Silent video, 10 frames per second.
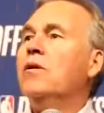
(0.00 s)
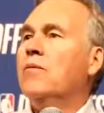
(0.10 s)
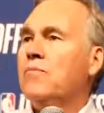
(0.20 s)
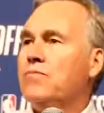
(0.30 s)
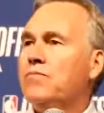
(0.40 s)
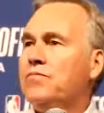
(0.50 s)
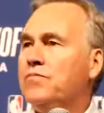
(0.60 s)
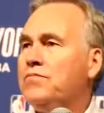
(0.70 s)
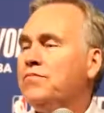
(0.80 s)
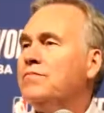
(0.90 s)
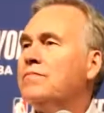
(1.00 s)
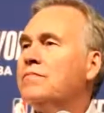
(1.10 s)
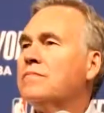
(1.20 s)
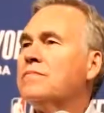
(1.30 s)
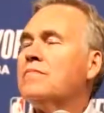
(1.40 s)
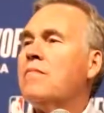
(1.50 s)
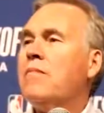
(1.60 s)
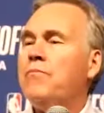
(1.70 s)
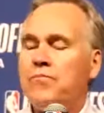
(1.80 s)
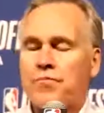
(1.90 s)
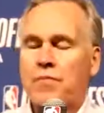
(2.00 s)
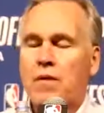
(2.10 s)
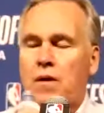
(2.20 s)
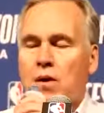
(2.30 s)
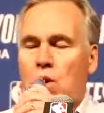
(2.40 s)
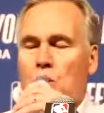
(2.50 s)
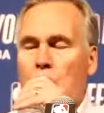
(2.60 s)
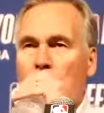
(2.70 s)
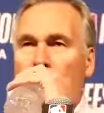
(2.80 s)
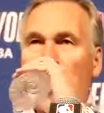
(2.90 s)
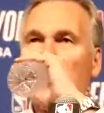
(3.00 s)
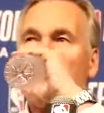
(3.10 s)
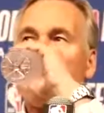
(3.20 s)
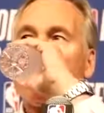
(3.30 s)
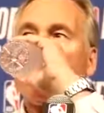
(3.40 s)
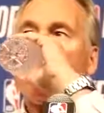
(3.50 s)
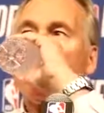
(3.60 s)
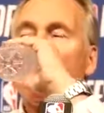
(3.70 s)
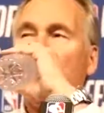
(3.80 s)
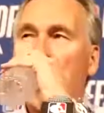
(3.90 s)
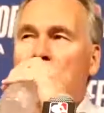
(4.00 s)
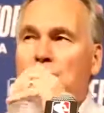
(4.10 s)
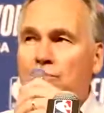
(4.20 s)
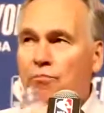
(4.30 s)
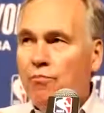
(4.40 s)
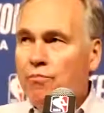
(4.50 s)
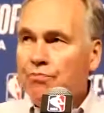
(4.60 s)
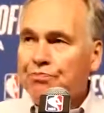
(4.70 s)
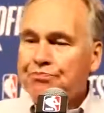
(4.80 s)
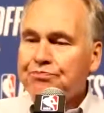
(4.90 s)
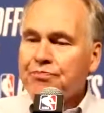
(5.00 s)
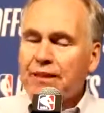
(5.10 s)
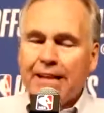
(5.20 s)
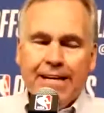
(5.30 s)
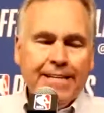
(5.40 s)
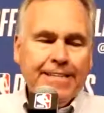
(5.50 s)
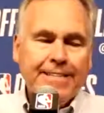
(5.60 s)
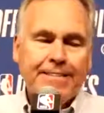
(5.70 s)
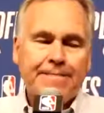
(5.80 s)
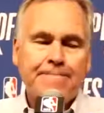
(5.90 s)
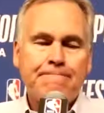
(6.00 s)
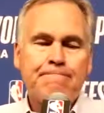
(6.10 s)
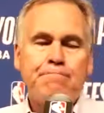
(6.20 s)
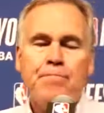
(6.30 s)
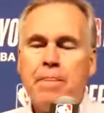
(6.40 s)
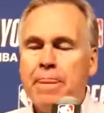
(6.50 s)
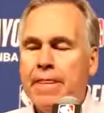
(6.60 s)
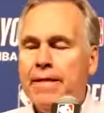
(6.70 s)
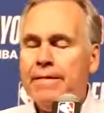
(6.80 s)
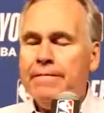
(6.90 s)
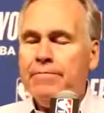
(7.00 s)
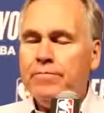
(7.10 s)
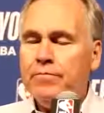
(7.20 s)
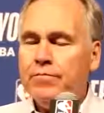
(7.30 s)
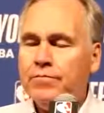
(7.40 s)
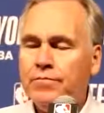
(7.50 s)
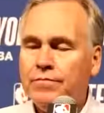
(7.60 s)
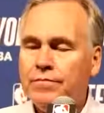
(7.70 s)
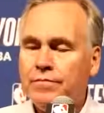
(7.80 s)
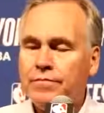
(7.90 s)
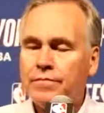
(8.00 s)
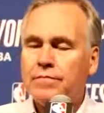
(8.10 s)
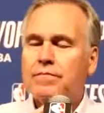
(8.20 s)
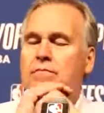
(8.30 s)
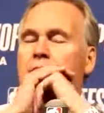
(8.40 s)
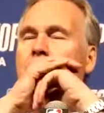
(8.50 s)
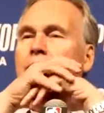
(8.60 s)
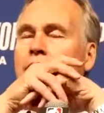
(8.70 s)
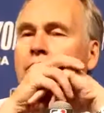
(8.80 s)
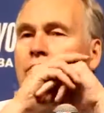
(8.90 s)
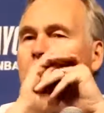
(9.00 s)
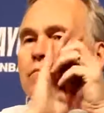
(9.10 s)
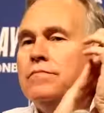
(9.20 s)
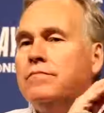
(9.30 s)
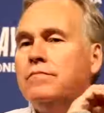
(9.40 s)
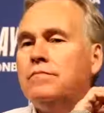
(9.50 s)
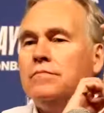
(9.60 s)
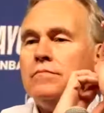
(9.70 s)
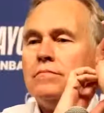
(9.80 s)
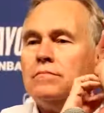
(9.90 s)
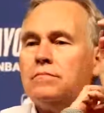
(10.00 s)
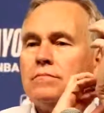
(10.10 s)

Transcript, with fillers: Um, Chris has kind of quiet night with do too well the first game, his next new game, this one. What was the experience like watching him exploit pick and roll defense and prepare for that back